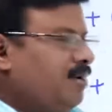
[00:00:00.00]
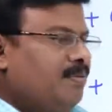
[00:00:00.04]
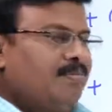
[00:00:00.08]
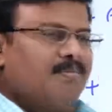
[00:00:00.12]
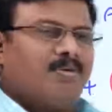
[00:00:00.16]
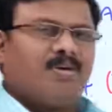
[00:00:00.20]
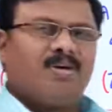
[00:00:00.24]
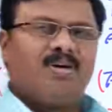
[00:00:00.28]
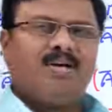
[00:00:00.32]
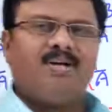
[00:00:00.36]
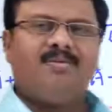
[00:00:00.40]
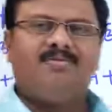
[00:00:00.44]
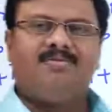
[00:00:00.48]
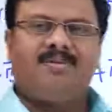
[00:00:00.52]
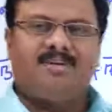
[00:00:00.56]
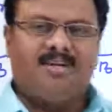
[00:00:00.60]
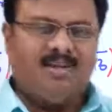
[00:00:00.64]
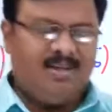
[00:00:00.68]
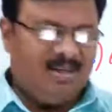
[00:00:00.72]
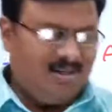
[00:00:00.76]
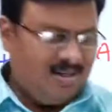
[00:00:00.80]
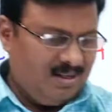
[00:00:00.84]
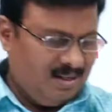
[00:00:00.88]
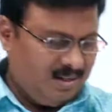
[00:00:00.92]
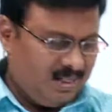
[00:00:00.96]
important
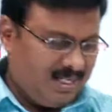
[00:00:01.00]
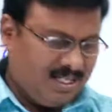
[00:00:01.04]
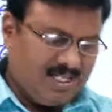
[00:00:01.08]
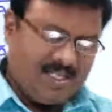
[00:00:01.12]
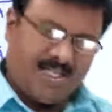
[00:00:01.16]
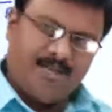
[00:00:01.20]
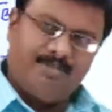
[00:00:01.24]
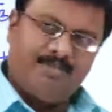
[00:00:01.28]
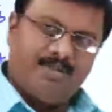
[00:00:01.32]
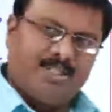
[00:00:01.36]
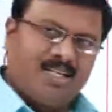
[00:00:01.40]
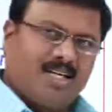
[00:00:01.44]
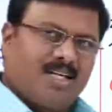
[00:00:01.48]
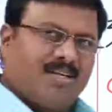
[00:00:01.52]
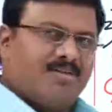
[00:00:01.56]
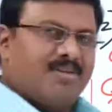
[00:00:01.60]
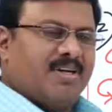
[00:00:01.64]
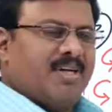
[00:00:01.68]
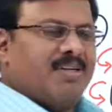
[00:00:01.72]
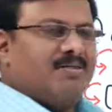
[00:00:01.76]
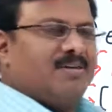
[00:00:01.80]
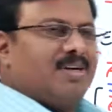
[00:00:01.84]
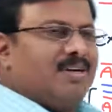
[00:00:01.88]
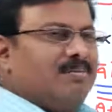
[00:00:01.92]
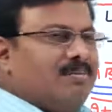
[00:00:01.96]
for competitive
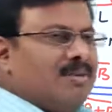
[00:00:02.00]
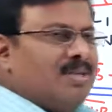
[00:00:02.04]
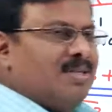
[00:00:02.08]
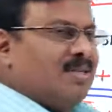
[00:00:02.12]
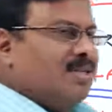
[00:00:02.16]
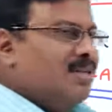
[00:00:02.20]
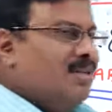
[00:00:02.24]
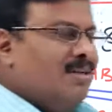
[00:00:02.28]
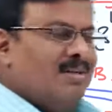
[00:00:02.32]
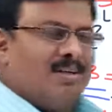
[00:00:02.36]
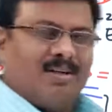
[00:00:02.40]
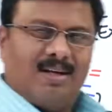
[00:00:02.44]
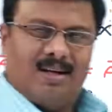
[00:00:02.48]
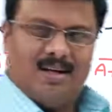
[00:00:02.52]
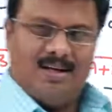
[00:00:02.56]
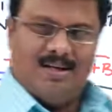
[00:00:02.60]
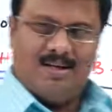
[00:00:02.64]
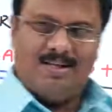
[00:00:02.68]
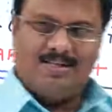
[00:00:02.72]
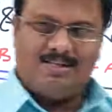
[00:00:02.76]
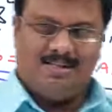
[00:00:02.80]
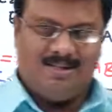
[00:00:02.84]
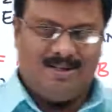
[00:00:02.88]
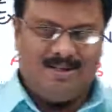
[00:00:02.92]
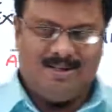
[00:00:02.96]
requirements,
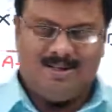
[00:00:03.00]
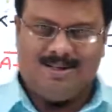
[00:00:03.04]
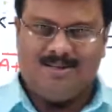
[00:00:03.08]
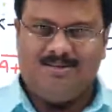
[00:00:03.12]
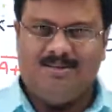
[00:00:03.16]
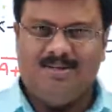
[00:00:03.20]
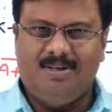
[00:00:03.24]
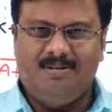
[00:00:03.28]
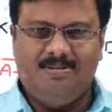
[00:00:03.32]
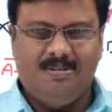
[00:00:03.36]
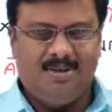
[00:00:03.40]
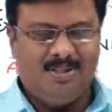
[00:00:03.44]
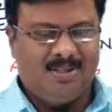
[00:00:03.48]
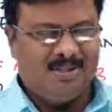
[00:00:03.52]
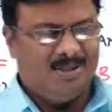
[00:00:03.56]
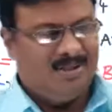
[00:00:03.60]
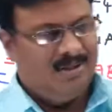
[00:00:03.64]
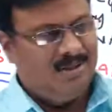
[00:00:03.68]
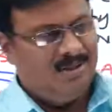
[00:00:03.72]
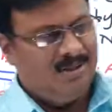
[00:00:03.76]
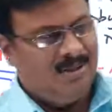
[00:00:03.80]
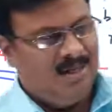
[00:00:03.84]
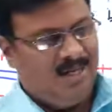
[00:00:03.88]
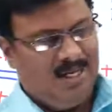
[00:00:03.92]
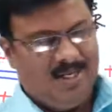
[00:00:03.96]
industrial requirements,
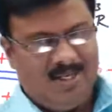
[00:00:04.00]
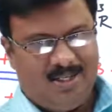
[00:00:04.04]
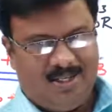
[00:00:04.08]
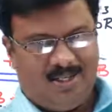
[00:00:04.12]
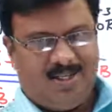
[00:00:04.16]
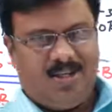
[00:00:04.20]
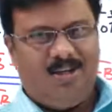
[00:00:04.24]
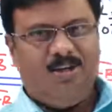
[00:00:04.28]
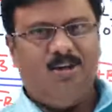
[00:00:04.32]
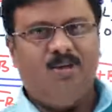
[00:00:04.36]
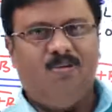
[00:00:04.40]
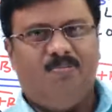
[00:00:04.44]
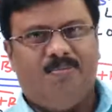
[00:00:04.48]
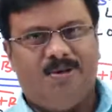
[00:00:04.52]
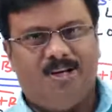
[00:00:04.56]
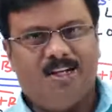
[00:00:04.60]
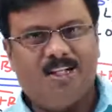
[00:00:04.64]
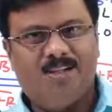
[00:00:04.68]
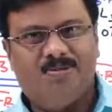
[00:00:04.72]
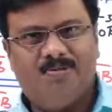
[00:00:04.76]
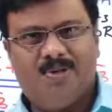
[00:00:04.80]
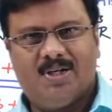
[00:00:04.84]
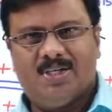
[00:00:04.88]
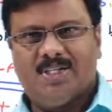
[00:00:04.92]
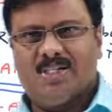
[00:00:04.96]
interview
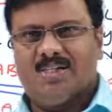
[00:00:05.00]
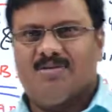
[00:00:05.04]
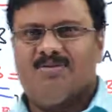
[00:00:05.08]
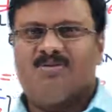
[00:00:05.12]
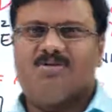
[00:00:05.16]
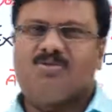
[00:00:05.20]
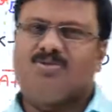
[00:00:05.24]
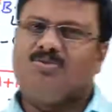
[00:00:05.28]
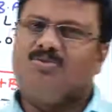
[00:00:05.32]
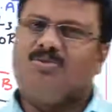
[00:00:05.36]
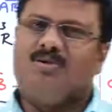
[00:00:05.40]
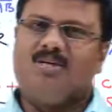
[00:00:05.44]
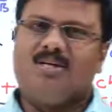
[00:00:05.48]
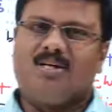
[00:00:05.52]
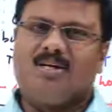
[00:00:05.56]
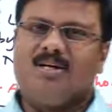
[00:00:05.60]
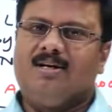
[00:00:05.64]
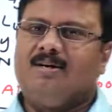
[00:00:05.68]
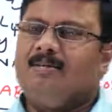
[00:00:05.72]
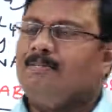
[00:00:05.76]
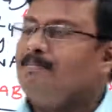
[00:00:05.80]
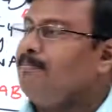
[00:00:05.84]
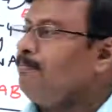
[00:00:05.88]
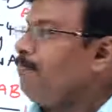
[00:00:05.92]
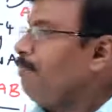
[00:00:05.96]
perspectives to work
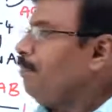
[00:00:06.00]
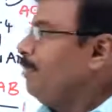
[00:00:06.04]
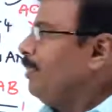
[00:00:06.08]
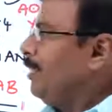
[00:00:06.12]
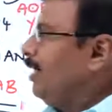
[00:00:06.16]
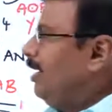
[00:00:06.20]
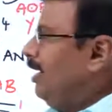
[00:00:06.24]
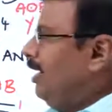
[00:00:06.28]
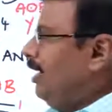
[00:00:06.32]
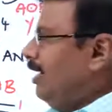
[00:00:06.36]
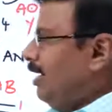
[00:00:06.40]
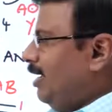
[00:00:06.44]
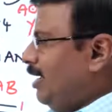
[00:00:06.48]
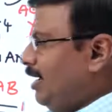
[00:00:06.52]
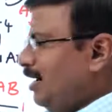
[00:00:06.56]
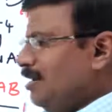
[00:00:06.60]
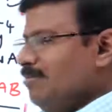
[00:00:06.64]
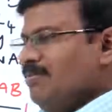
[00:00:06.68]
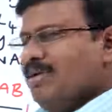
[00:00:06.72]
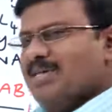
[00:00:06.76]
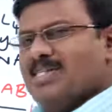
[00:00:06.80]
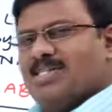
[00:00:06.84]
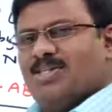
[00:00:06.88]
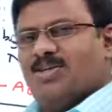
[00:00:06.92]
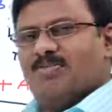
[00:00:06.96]
on. In
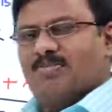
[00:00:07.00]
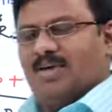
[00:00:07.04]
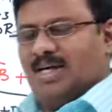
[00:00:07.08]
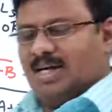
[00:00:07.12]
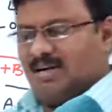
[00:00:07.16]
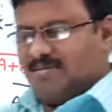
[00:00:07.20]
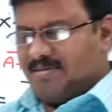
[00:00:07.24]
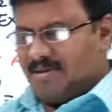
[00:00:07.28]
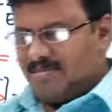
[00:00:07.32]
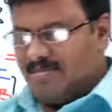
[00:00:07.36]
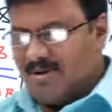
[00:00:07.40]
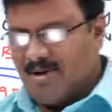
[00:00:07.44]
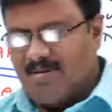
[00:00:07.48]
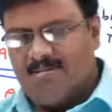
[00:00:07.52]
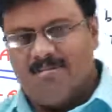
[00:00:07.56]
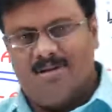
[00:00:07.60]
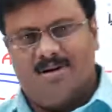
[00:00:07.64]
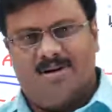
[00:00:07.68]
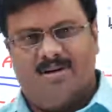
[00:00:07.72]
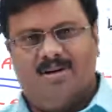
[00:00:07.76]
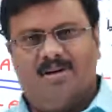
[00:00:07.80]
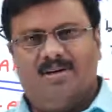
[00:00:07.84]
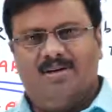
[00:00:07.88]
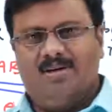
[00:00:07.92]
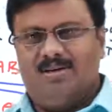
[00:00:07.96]
academics, you might
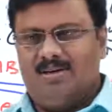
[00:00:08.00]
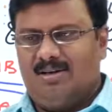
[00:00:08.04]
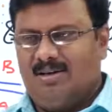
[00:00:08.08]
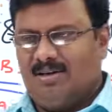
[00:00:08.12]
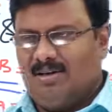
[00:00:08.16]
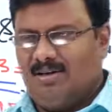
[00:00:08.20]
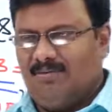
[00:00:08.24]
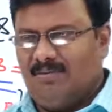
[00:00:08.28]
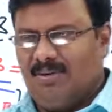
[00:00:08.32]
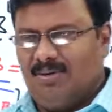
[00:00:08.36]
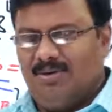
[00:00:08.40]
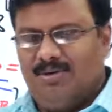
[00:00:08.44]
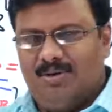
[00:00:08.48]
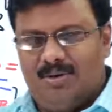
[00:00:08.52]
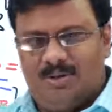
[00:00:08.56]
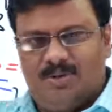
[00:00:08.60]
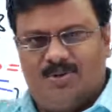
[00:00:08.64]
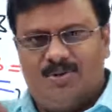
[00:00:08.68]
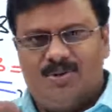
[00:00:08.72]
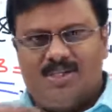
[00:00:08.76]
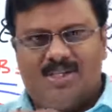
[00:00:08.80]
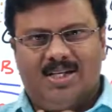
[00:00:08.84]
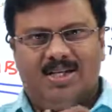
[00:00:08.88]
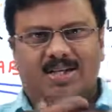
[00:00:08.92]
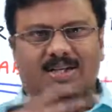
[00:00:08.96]
remember we don't
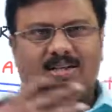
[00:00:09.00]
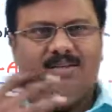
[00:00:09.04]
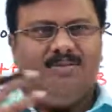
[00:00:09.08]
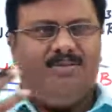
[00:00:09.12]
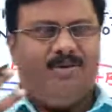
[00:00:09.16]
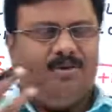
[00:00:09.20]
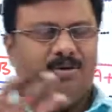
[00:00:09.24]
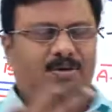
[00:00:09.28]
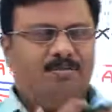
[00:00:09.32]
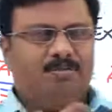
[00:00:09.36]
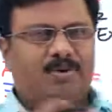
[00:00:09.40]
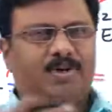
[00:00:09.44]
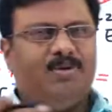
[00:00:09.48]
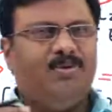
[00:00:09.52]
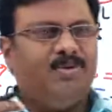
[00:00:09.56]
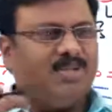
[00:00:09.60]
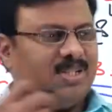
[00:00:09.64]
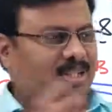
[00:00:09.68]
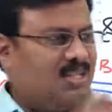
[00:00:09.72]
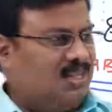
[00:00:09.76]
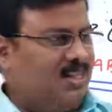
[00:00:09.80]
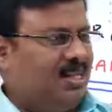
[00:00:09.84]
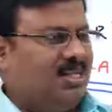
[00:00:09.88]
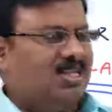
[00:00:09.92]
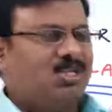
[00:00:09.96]
be
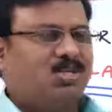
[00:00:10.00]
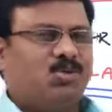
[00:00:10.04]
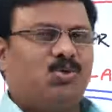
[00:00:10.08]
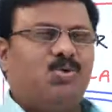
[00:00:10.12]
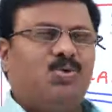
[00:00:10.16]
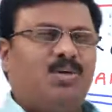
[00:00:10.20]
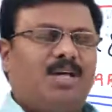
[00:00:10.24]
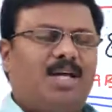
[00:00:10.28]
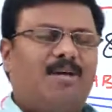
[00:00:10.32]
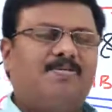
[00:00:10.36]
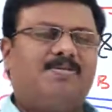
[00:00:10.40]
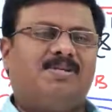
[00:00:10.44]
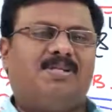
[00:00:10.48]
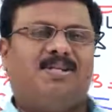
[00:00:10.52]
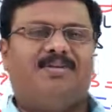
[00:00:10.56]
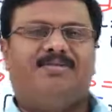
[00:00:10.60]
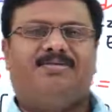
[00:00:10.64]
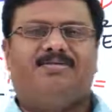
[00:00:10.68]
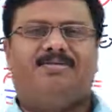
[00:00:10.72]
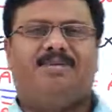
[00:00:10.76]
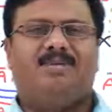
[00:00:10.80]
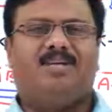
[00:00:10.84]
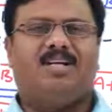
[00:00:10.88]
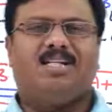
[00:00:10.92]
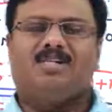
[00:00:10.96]
using these two types of
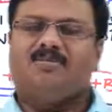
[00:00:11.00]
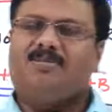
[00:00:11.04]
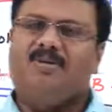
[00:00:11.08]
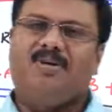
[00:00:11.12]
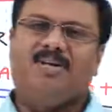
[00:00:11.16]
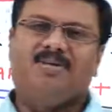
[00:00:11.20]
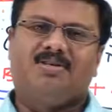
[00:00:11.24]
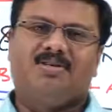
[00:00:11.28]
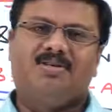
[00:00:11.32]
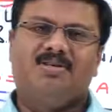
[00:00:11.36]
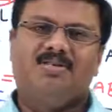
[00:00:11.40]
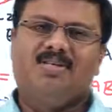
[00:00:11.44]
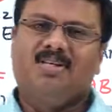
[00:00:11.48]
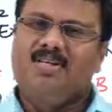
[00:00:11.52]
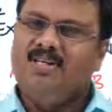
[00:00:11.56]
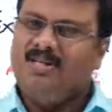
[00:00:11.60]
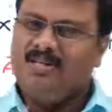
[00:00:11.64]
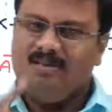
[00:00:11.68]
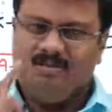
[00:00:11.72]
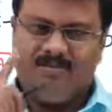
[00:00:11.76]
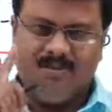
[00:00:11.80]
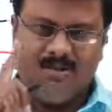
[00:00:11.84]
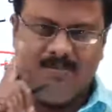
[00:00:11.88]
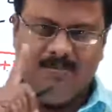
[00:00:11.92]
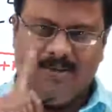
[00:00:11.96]
explanations.
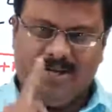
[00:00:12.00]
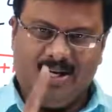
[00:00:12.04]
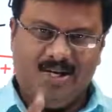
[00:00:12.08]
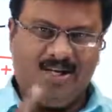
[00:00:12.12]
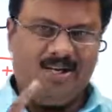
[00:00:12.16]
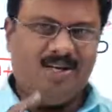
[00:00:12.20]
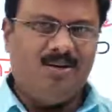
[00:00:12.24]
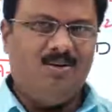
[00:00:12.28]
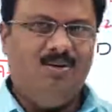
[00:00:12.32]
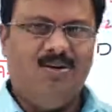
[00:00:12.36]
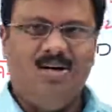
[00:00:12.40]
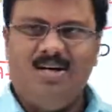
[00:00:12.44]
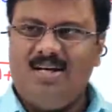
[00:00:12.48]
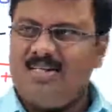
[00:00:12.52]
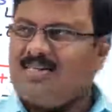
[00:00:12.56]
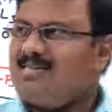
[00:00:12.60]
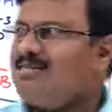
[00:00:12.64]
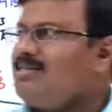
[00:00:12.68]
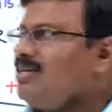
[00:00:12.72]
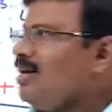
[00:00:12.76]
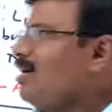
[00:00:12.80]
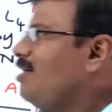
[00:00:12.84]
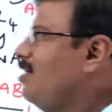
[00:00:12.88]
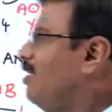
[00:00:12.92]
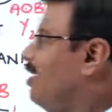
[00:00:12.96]
We'll be taking only a
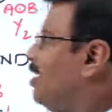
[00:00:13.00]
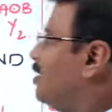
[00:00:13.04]
standard